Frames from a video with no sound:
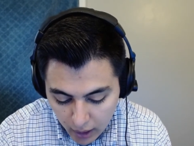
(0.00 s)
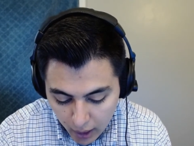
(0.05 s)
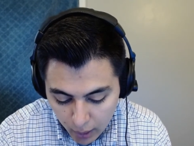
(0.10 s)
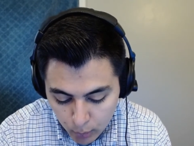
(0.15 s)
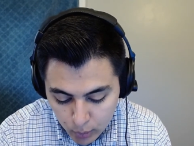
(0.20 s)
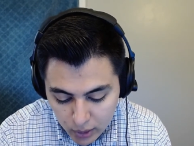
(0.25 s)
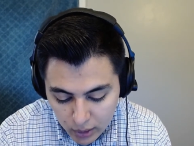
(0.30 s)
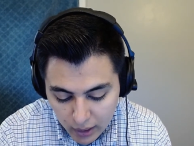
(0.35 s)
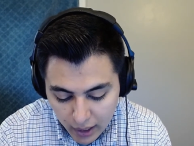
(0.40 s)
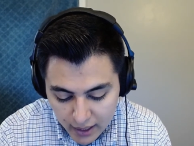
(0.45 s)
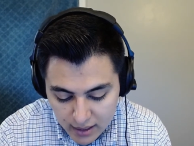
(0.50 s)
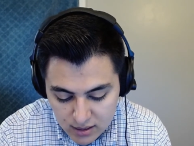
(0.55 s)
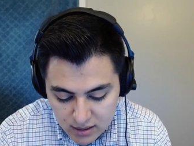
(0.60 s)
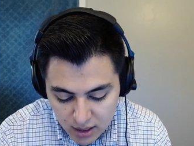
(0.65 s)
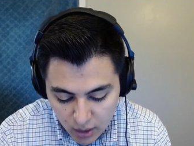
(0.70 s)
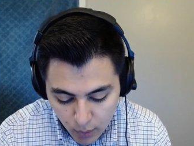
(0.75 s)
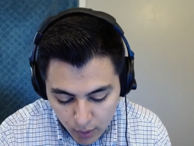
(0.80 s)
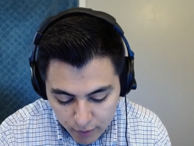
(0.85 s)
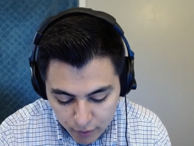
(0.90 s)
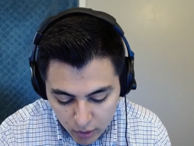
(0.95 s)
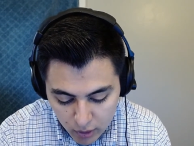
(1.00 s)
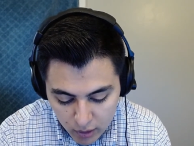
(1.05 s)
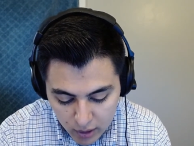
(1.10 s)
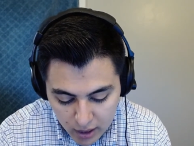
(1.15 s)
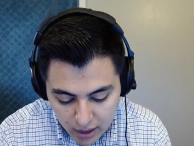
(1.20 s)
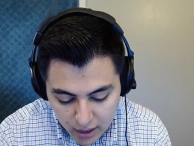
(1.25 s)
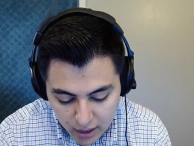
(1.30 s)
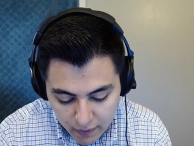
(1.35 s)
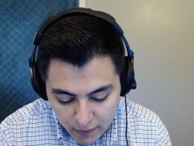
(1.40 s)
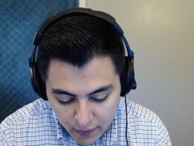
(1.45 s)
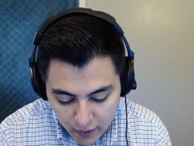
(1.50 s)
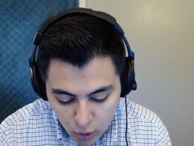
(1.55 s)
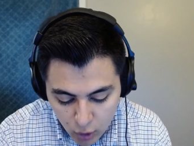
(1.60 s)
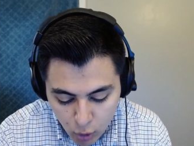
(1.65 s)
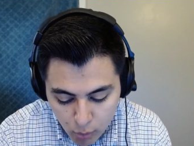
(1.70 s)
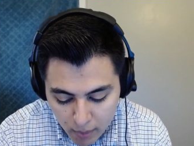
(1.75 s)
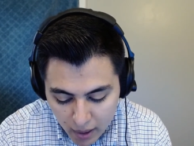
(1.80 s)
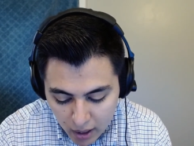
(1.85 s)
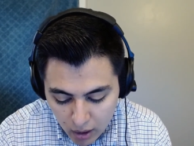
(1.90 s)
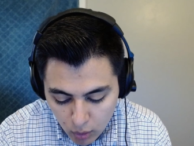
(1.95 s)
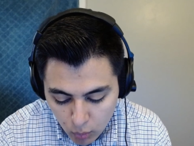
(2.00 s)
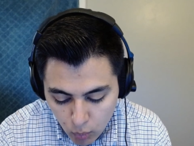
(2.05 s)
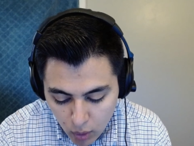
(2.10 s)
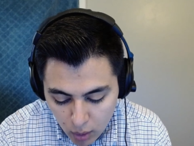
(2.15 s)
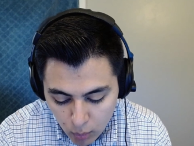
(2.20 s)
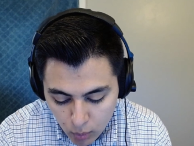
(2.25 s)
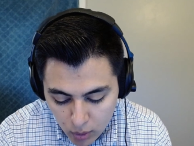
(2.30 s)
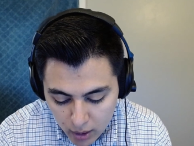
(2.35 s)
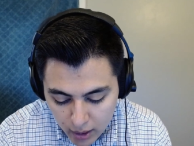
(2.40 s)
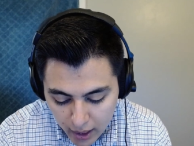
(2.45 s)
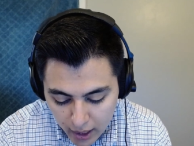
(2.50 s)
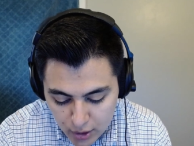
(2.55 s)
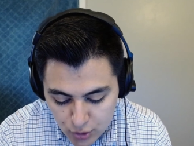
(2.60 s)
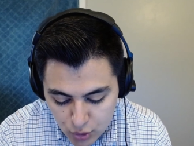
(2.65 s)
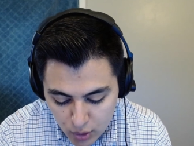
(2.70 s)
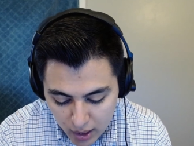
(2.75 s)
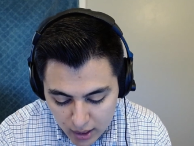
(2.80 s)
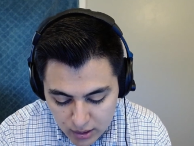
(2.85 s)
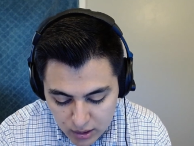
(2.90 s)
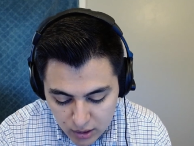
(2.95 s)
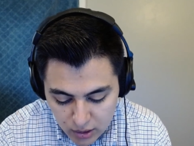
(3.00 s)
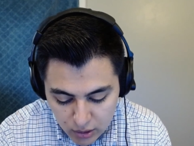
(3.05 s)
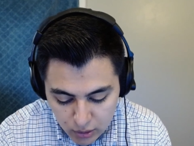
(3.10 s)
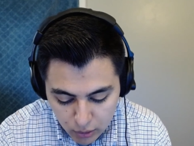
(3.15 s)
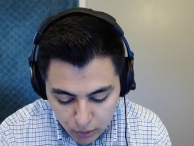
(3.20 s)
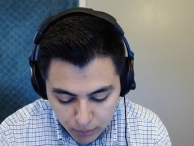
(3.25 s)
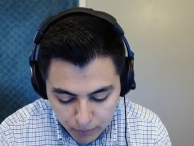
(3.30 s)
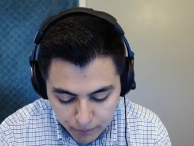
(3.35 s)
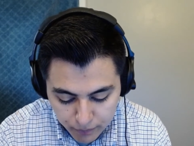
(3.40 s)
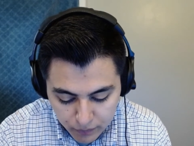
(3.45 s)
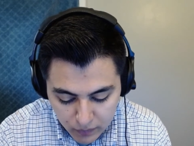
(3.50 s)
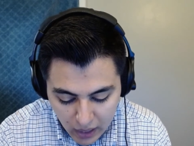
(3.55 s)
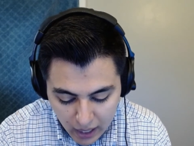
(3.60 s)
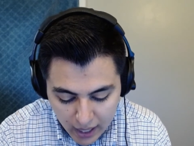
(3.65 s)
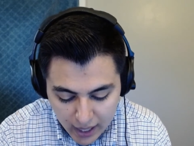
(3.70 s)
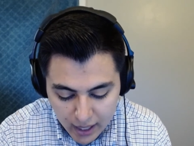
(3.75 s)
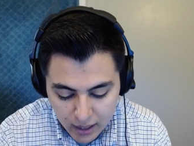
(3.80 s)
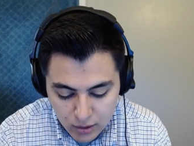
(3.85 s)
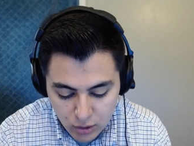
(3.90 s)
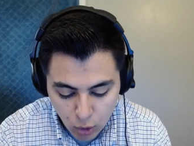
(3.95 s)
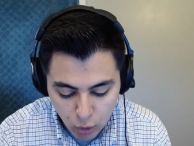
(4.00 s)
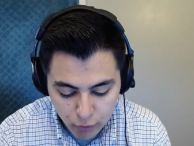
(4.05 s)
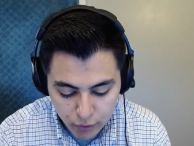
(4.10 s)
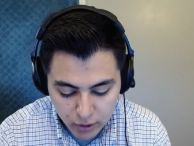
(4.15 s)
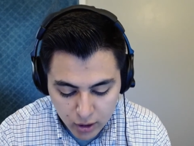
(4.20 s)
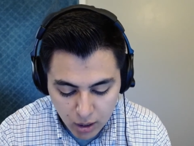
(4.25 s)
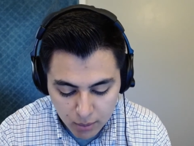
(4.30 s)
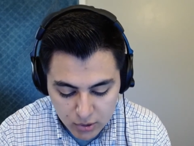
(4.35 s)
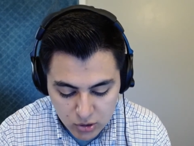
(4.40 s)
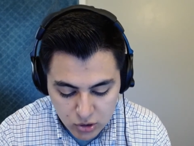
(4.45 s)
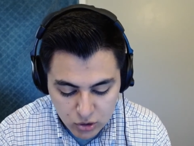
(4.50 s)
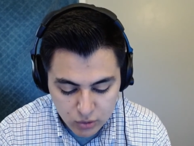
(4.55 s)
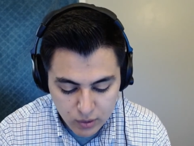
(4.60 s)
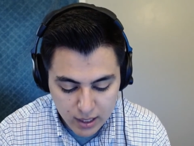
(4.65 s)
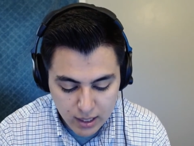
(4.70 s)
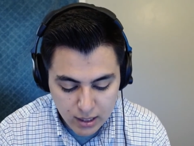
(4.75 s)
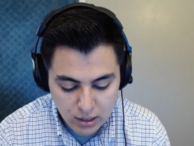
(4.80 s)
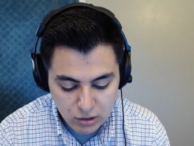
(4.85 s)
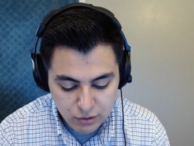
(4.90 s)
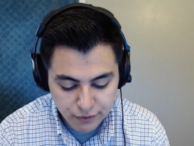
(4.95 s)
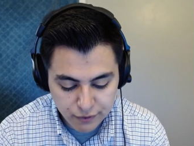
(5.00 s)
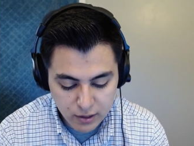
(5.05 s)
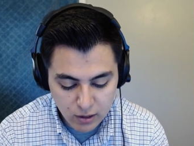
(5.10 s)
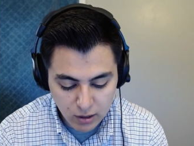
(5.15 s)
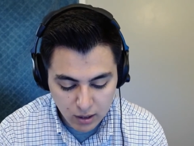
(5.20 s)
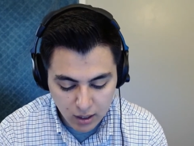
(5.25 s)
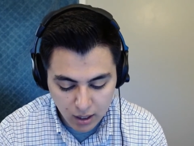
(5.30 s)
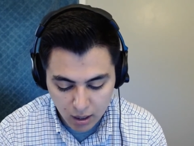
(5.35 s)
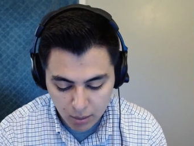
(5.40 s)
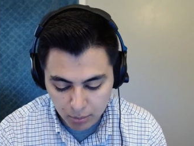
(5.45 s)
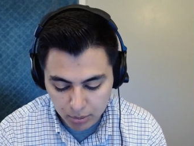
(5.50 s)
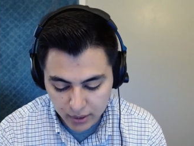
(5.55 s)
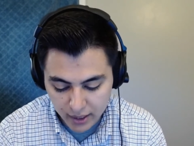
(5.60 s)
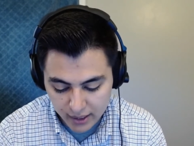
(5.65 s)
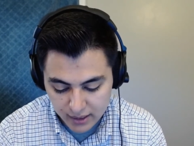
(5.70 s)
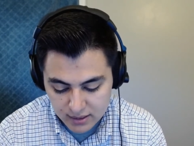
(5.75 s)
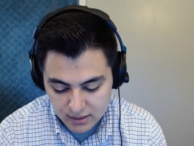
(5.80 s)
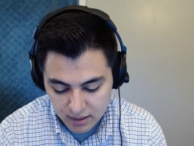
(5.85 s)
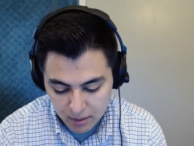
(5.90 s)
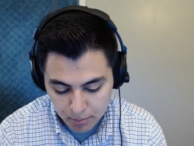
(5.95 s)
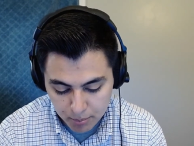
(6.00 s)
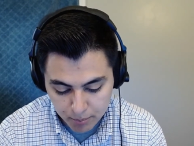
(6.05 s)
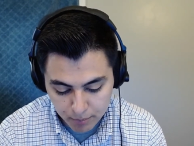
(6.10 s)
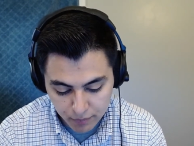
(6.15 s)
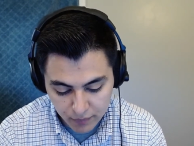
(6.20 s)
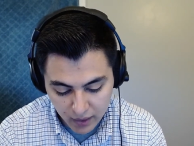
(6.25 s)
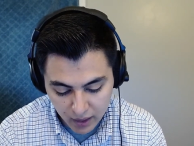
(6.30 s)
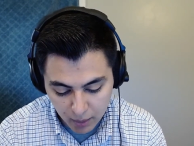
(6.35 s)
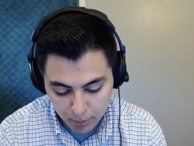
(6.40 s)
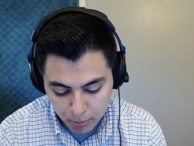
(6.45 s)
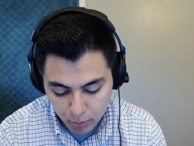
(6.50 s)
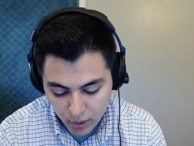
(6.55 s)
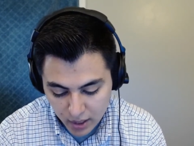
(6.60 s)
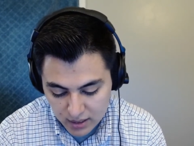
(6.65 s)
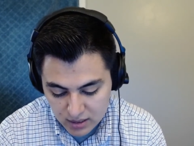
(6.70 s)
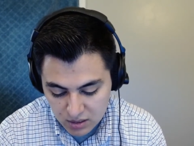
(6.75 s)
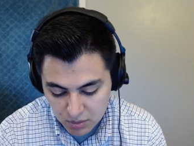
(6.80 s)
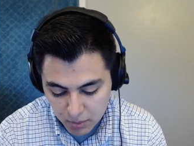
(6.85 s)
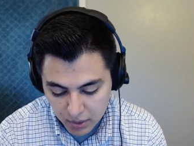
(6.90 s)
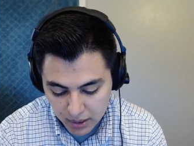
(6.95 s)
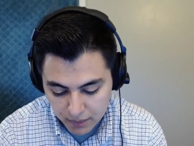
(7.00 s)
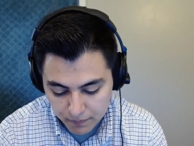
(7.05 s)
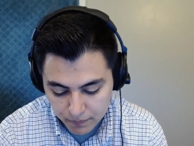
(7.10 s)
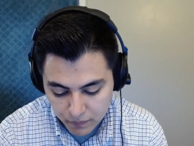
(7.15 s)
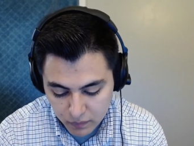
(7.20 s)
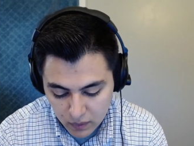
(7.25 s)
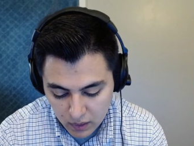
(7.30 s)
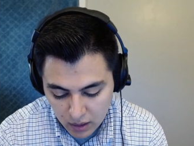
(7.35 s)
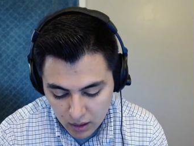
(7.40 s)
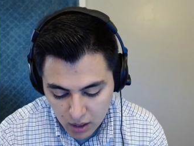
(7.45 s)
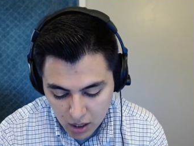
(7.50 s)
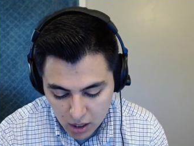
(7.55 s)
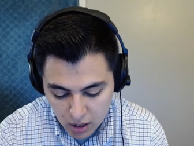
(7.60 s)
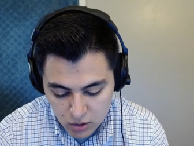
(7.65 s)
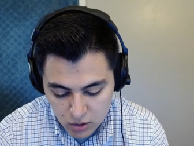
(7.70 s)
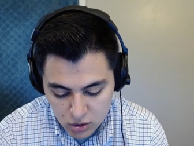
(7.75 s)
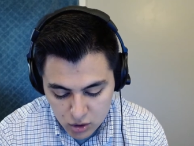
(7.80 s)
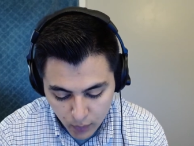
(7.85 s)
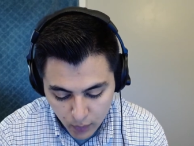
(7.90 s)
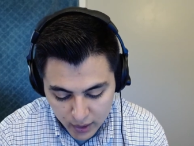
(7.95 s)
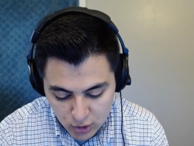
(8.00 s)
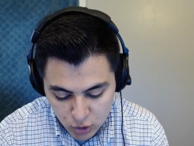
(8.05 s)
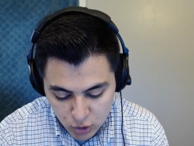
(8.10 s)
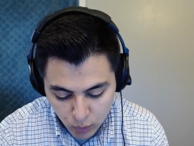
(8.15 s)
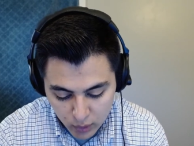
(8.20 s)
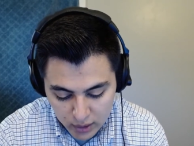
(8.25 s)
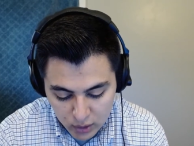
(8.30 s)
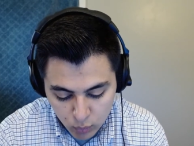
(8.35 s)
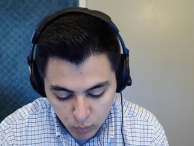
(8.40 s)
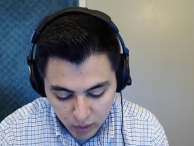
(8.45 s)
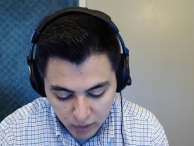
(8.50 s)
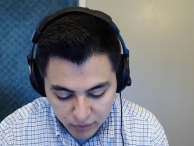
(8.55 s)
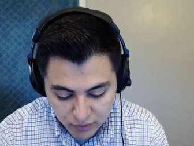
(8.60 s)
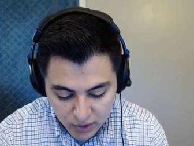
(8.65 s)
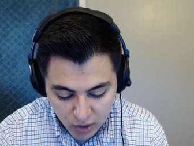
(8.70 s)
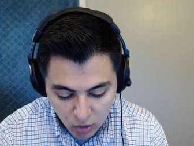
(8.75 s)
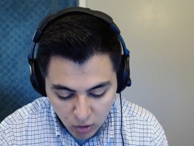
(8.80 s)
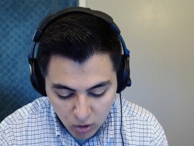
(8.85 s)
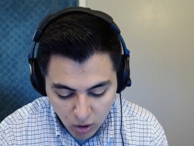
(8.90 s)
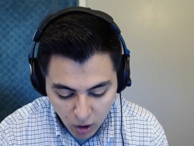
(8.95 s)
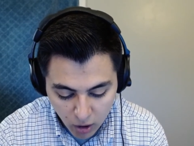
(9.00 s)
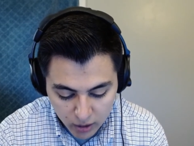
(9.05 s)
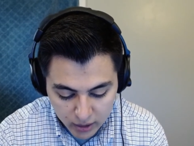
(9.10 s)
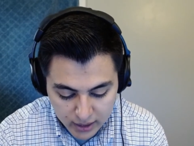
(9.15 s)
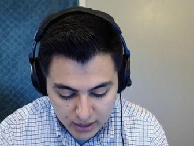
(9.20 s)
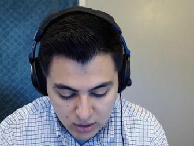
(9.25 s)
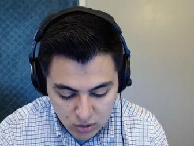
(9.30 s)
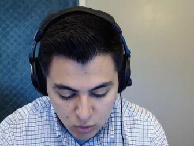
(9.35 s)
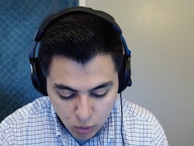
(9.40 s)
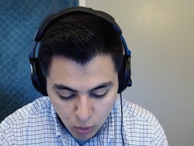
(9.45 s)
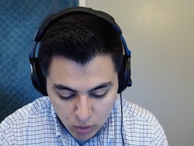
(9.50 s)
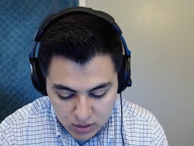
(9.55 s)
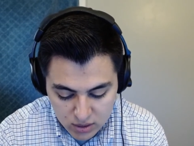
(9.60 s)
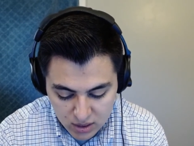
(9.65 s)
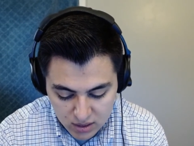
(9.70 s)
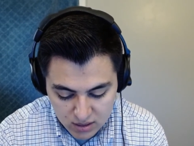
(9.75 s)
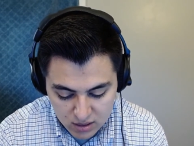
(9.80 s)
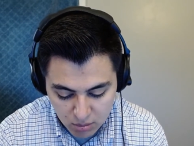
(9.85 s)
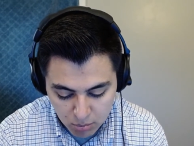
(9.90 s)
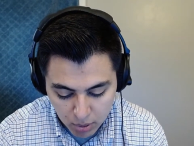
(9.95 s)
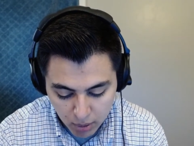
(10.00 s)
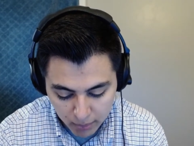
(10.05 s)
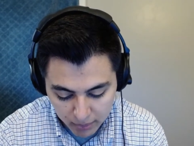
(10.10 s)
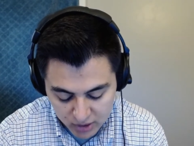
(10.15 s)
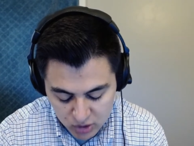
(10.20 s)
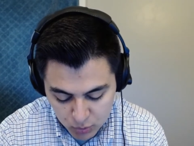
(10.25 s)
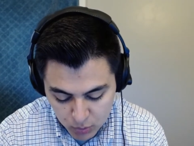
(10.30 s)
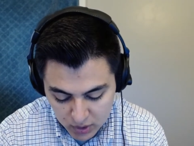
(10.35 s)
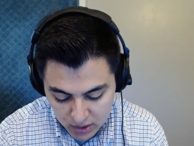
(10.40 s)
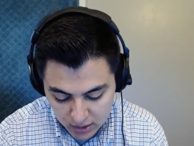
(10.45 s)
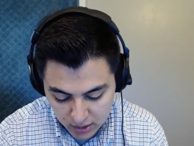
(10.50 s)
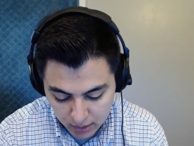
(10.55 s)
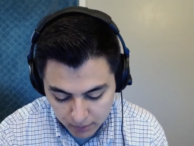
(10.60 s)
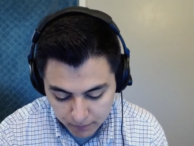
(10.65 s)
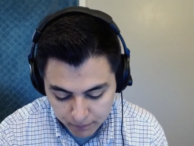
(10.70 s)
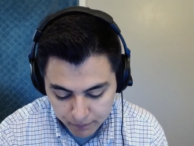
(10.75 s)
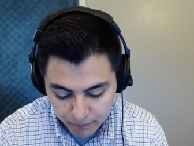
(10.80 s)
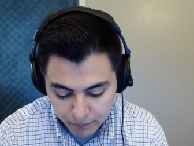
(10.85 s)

I realized, however, that no matter what work I tried to do, I had to overcome a strange fear complex that, that oppressed me. So I joined one of Dale Carnegie's courses in public speaking.